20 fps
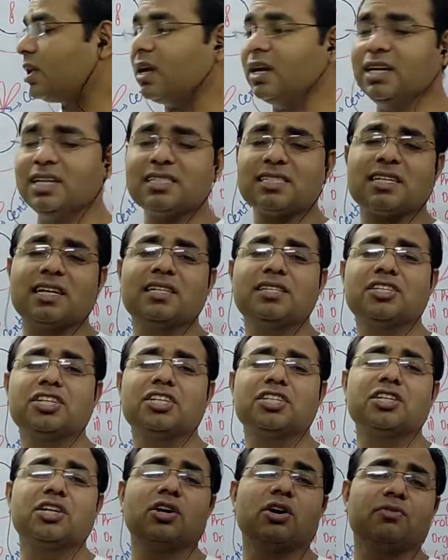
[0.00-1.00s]
It is
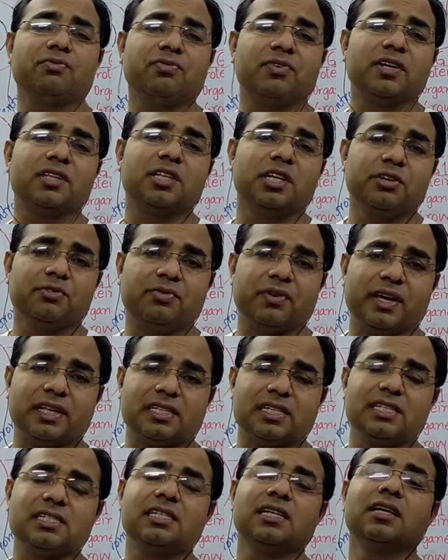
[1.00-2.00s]
consisted of three
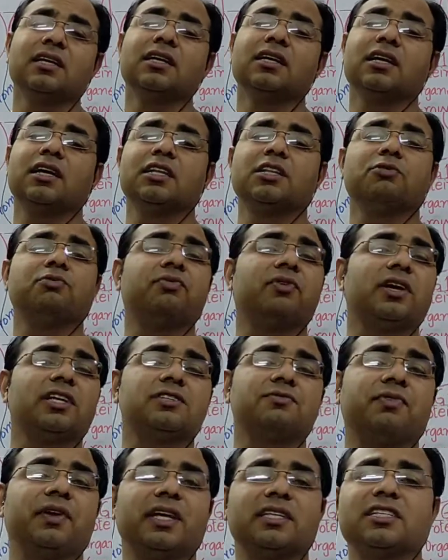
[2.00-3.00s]
phases. The
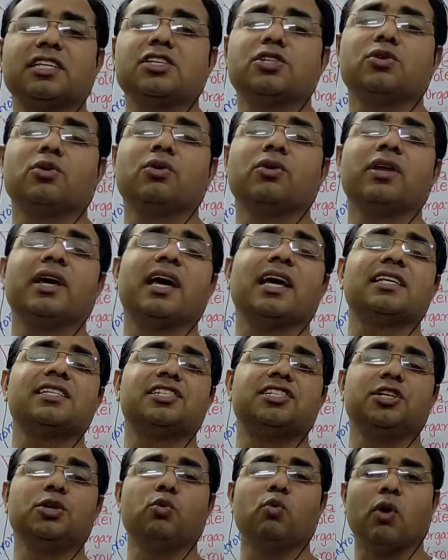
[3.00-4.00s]
first phase is known as
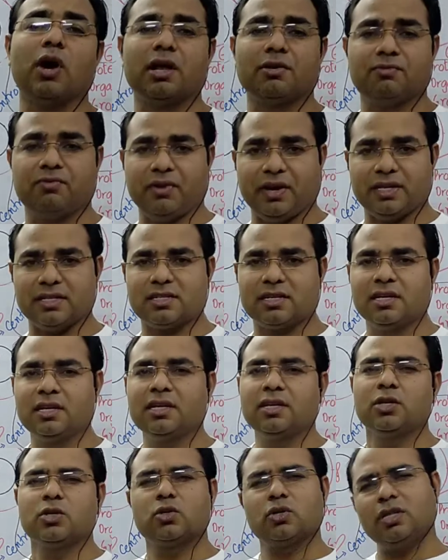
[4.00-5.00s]
G1 phase.
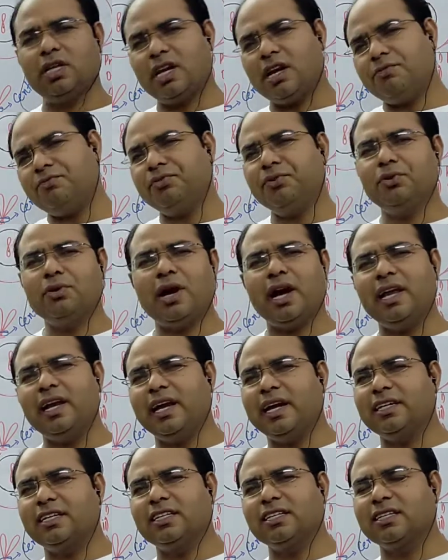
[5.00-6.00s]
So there are a few
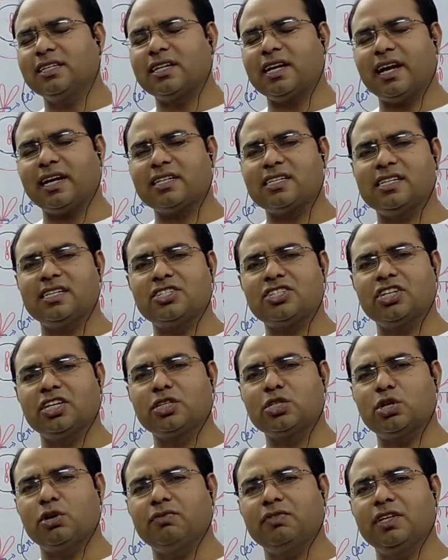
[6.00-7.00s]
highlighted
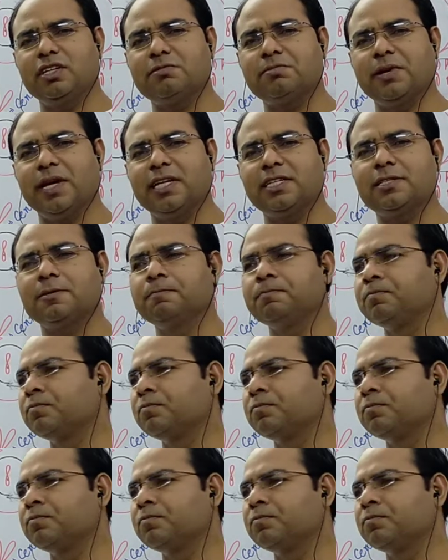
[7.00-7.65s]
characteristics of this phase.